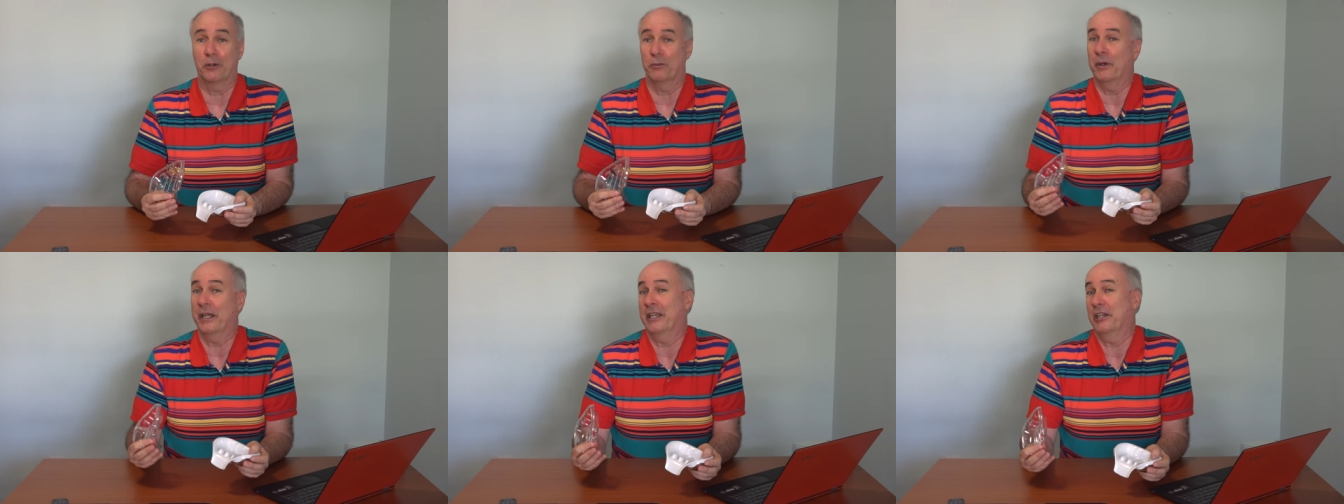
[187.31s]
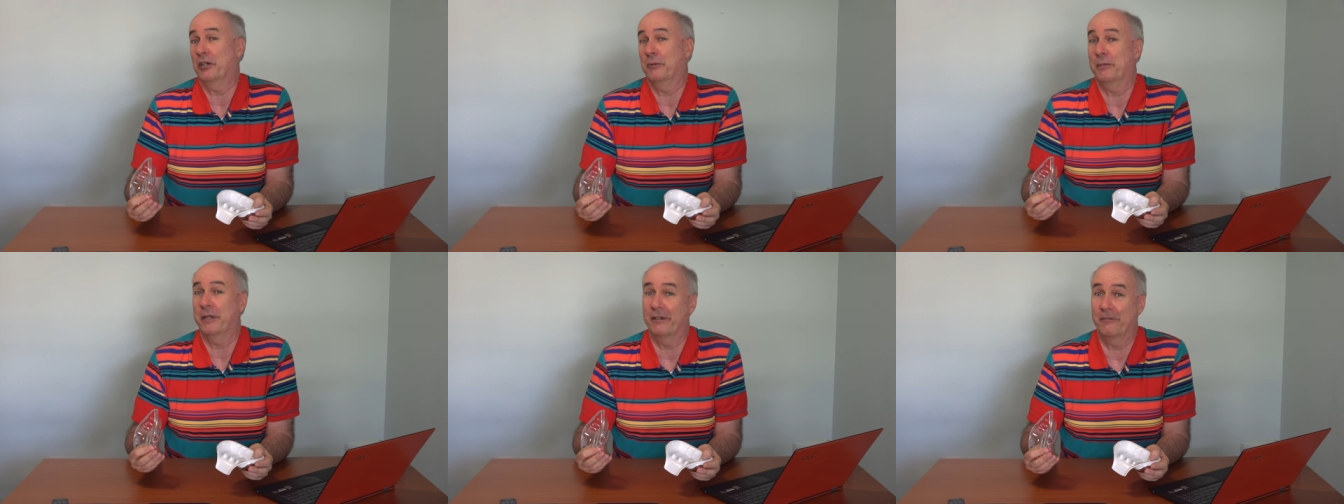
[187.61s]
The
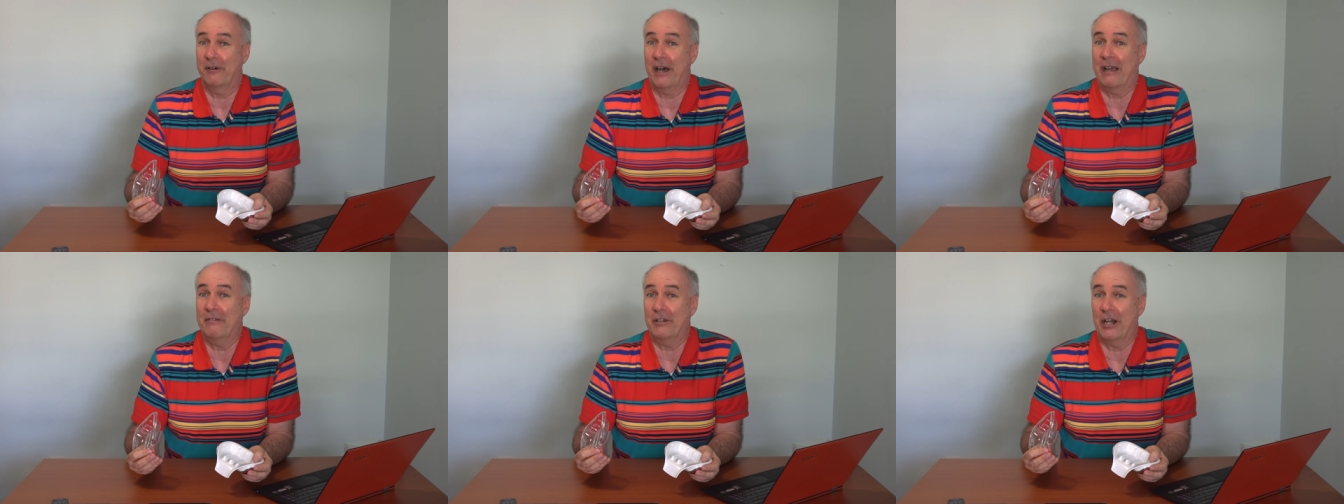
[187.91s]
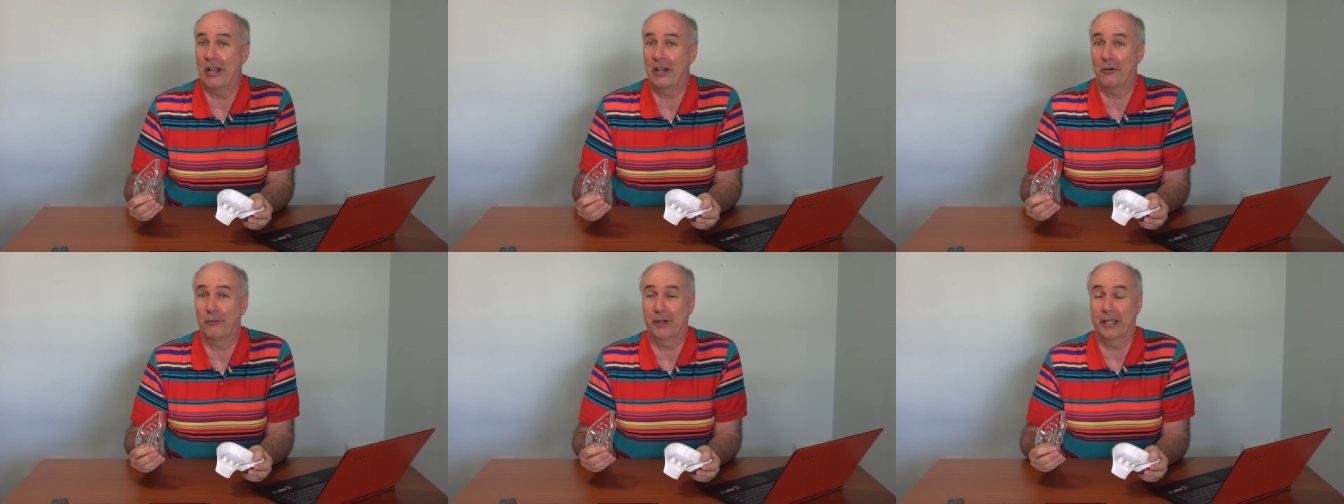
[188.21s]
ring could be a
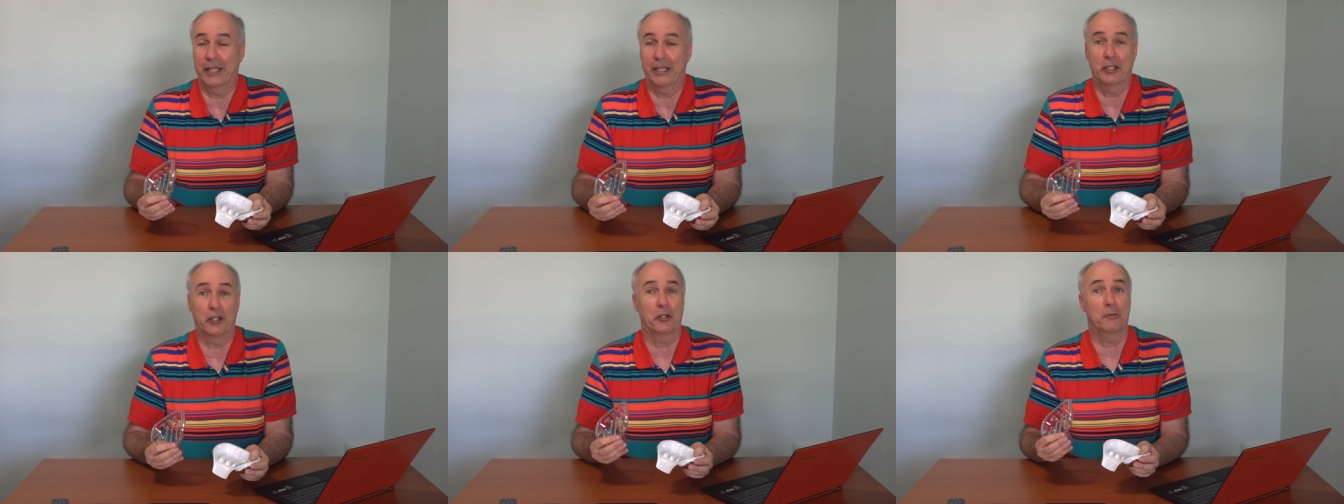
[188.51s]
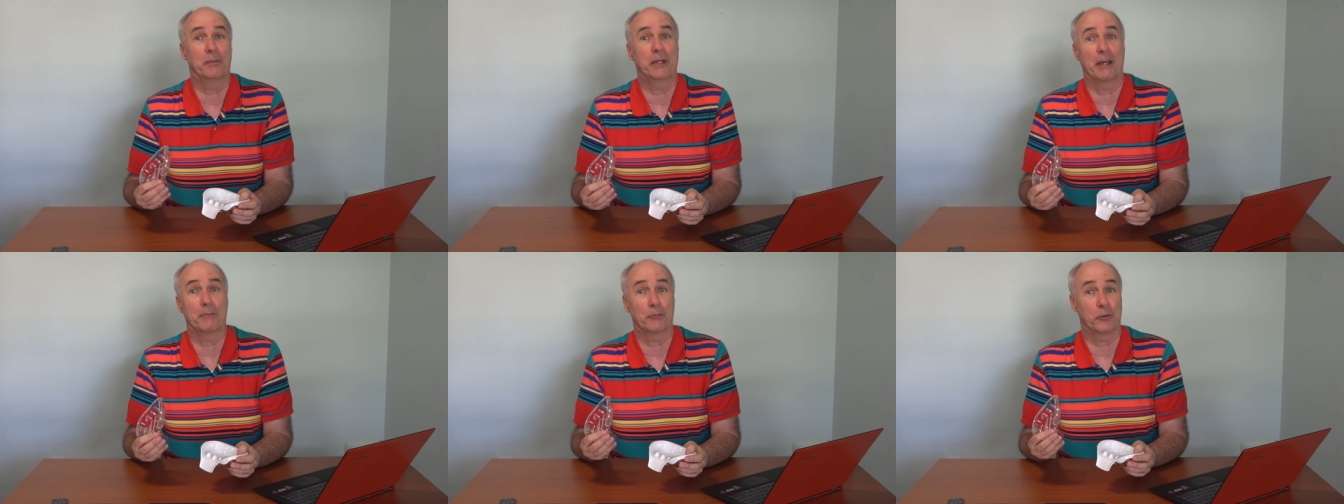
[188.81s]
$5 ring,
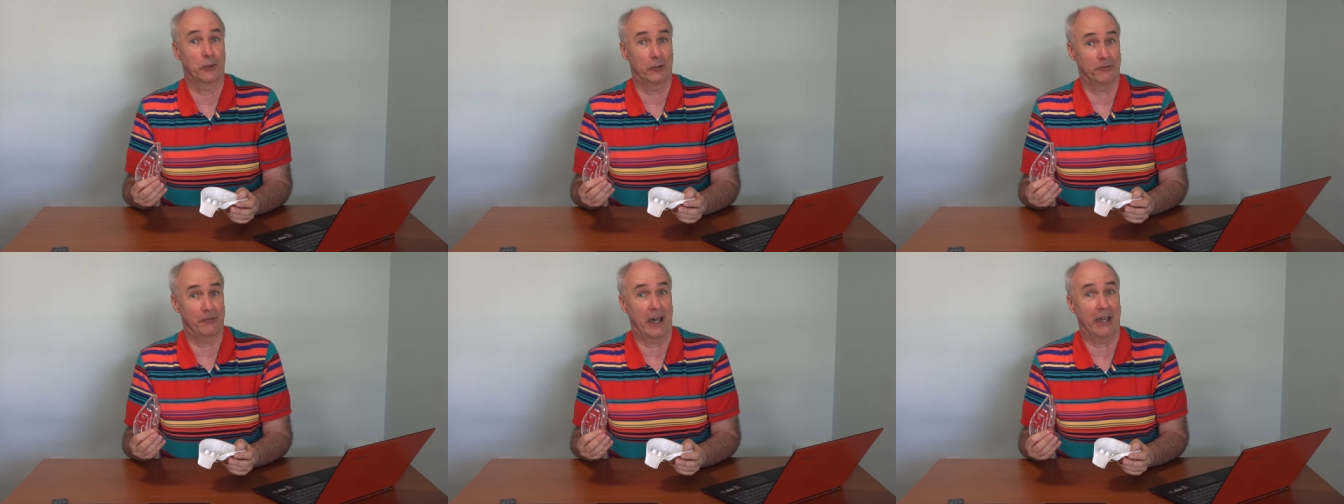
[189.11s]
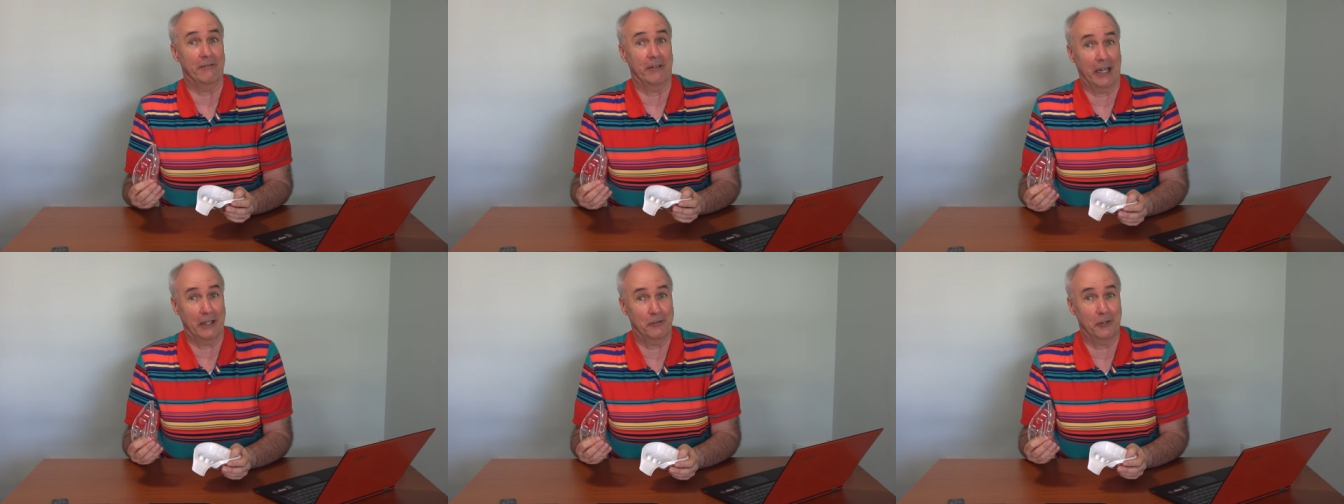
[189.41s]
could be up to a
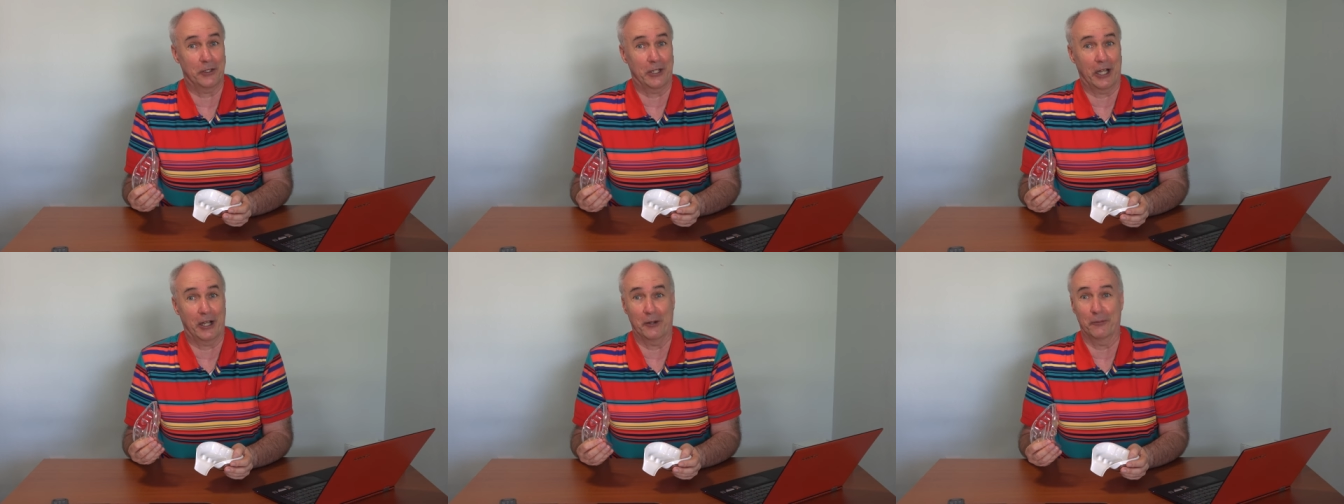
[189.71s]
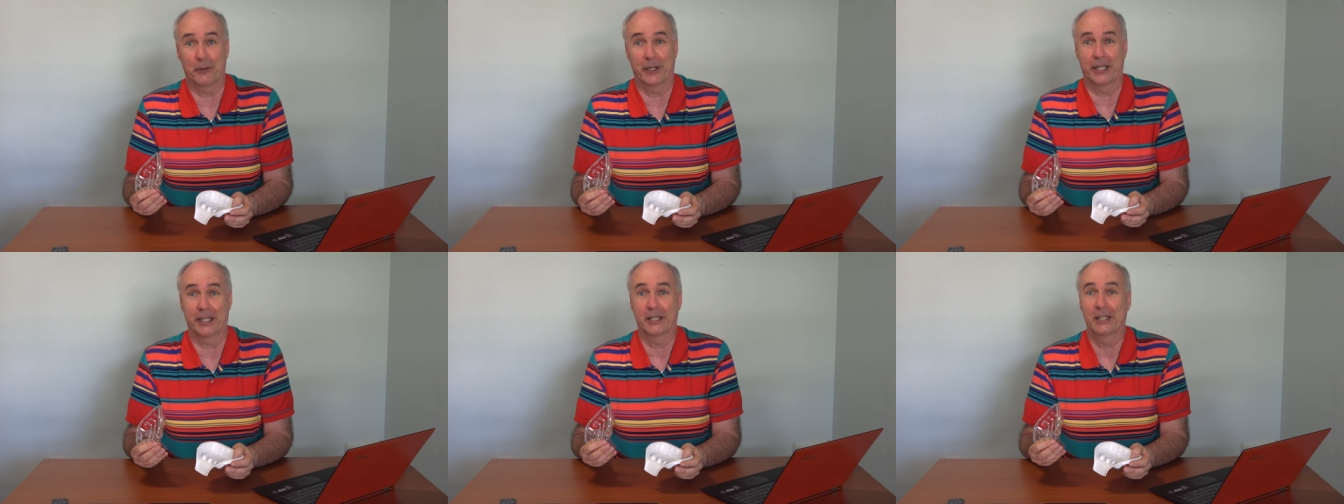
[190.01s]

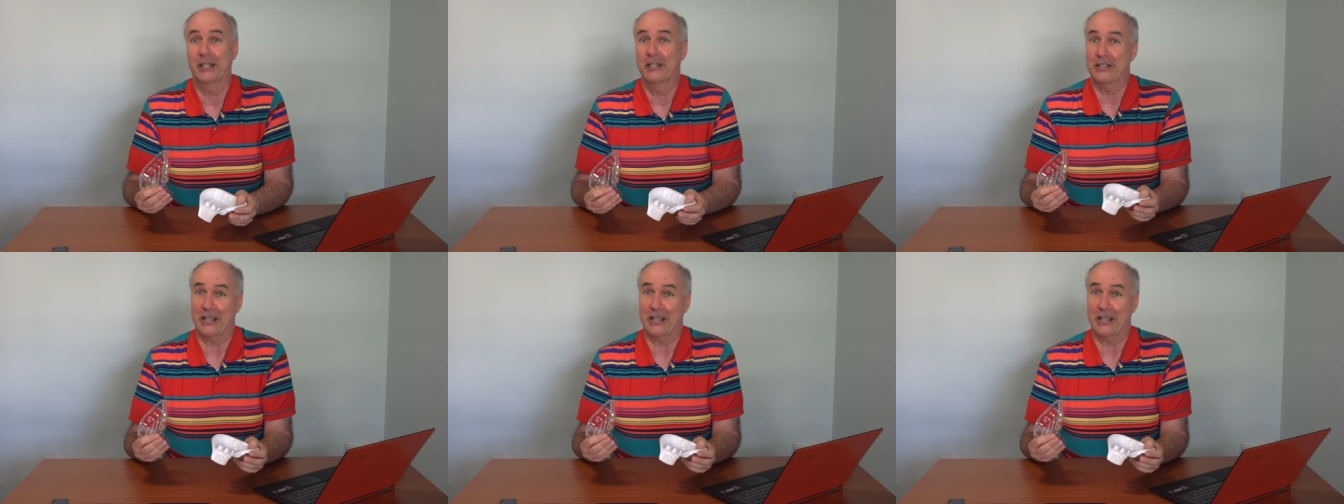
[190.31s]
$500 ring.